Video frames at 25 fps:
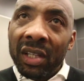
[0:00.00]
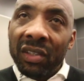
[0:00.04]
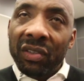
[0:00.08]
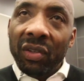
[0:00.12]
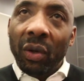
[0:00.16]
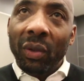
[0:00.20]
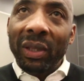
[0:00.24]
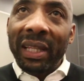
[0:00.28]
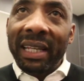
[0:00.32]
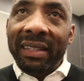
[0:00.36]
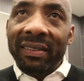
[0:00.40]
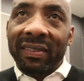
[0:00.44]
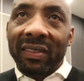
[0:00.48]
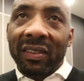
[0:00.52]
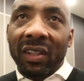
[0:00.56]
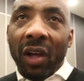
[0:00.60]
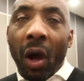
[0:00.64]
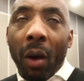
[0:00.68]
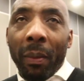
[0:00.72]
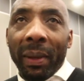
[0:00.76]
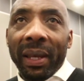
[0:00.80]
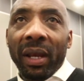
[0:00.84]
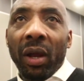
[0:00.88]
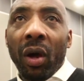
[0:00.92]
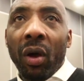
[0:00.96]
So let's
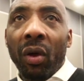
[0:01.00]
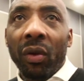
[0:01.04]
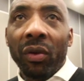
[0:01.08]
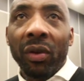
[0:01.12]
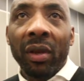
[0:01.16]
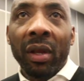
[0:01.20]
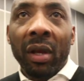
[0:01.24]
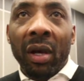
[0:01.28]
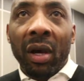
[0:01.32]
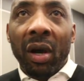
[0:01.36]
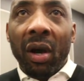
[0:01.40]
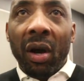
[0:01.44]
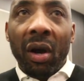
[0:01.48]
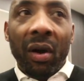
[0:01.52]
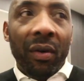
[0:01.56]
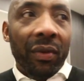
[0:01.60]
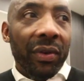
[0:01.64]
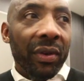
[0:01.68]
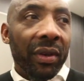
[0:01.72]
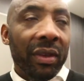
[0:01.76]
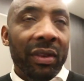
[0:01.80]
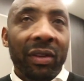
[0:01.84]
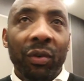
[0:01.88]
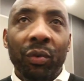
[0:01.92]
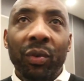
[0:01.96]
comment on
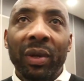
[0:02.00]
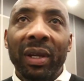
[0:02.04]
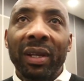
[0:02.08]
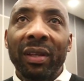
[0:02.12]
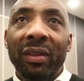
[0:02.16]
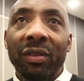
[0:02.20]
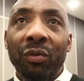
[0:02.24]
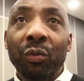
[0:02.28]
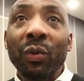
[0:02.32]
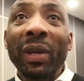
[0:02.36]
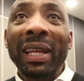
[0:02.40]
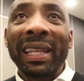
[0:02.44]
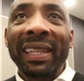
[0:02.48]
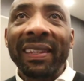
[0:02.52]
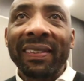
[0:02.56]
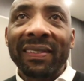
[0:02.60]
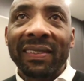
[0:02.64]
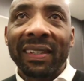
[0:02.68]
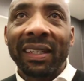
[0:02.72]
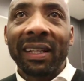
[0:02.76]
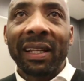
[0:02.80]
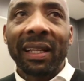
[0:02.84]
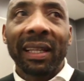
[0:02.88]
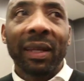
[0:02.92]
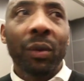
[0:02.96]
on the re
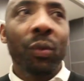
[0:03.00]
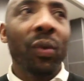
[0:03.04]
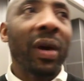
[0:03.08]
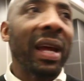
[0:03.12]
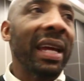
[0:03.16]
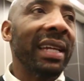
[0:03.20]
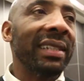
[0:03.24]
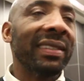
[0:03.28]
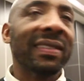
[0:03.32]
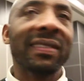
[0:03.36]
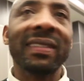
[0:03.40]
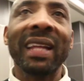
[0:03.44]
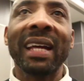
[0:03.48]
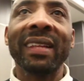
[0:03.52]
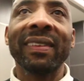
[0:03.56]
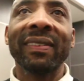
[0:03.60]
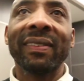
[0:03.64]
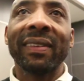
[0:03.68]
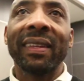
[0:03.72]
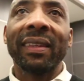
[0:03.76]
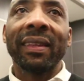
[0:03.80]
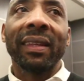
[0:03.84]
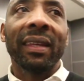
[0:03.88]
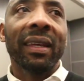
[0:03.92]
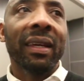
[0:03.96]
realistically where he
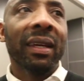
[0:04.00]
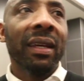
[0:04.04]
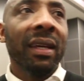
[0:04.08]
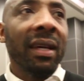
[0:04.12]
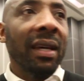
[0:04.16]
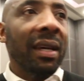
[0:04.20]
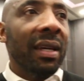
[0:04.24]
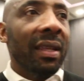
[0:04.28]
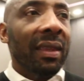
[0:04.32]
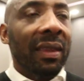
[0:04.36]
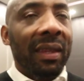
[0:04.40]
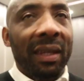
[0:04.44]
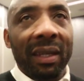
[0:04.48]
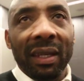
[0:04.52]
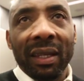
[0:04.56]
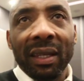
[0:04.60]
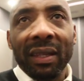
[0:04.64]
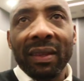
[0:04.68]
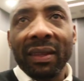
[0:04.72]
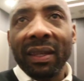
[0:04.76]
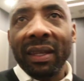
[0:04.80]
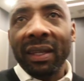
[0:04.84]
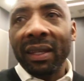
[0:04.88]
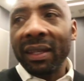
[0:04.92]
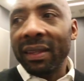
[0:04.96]
stands in the, the,
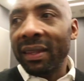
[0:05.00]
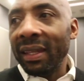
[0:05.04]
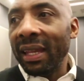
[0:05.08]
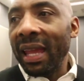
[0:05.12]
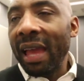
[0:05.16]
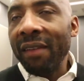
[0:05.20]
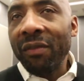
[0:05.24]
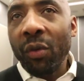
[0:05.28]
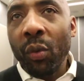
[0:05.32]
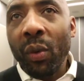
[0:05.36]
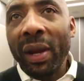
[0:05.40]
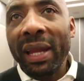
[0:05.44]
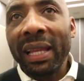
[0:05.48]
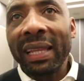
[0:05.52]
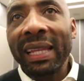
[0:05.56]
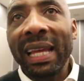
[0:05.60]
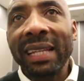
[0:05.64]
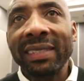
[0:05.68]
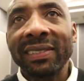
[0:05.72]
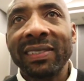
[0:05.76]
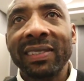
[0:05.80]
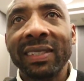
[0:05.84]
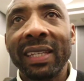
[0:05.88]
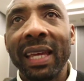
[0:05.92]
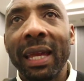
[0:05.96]
the, the heavyweight
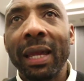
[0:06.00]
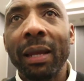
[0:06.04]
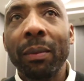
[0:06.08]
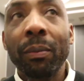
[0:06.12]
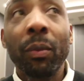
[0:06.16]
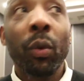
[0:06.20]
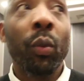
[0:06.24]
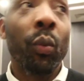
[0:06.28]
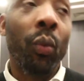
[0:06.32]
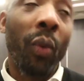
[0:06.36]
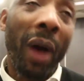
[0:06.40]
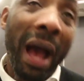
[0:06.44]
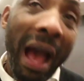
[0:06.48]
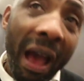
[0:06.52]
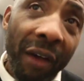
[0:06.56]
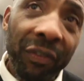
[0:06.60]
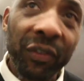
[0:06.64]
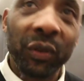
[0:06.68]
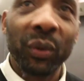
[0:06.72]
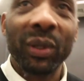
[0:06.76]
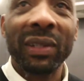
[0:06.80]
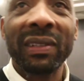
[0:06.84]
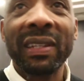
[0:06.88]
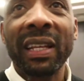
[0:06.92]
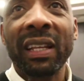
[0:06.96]
landscape
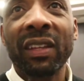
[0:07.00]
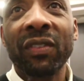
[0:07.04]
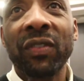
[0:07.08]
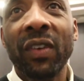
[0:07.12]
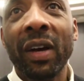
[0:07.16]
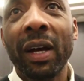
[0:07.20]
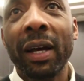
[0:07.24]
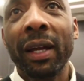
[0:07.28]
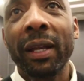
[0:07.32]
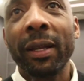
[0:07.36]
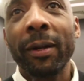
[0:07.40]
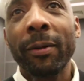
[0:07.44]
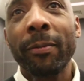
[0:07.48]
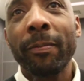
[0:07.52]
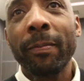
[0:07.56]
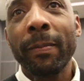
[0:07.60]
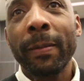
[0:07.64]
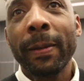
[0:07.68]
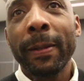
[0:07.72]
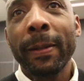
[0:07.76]
after his next fight.